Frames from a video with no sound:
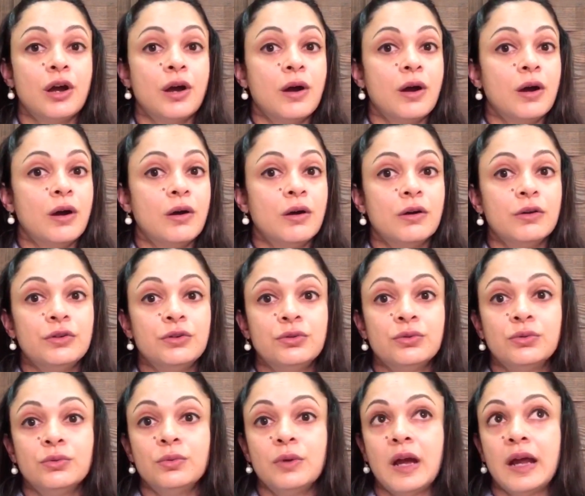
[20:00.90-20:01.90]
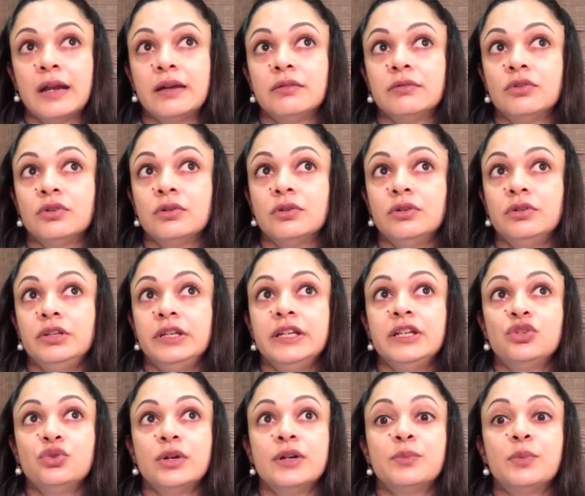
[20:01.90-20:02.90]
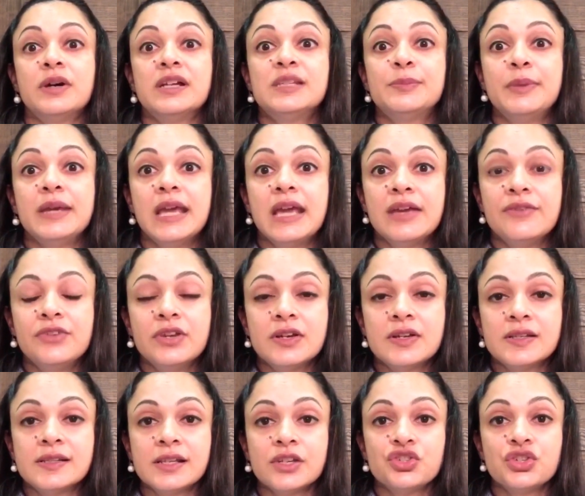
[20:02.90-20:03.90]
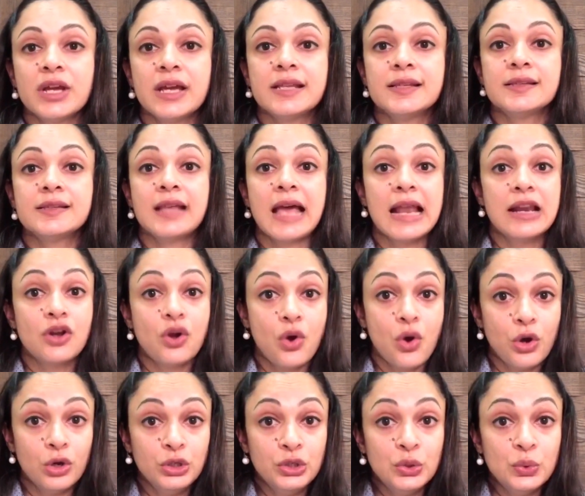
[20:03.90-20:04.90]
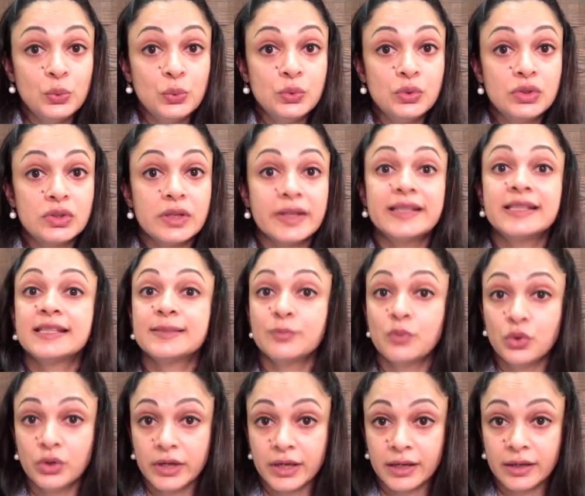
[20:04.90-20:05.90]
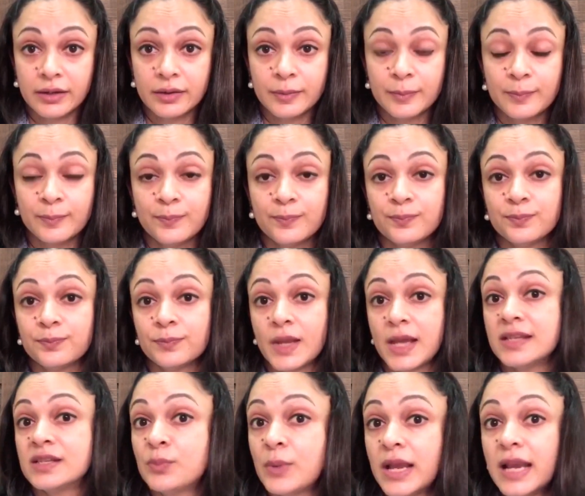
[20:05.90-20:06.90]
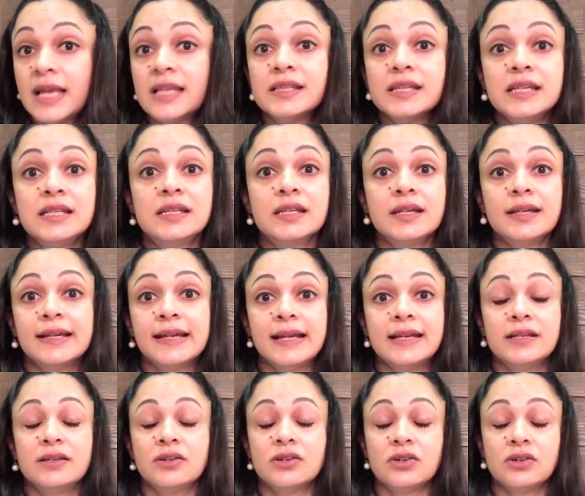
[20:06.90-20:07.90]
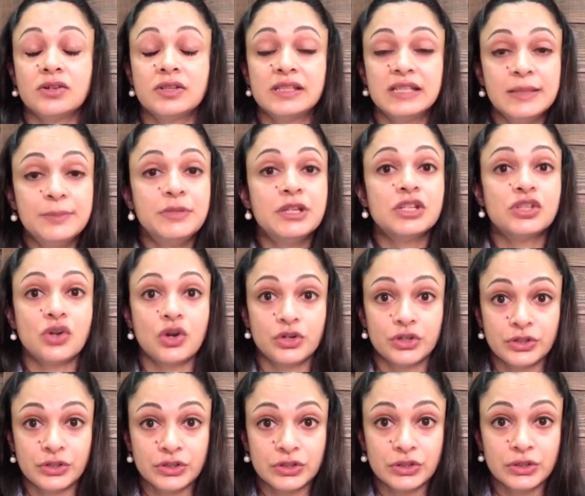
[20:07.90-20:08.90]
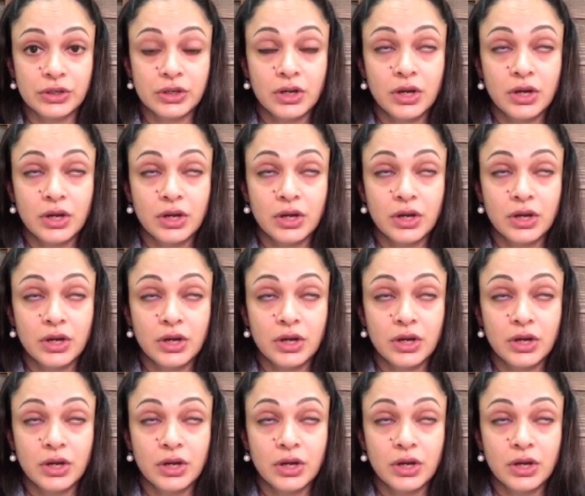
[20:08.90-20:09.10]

and lead to adverse behaviors such as alcohol use and smoking, as well as eating and sleep disorders.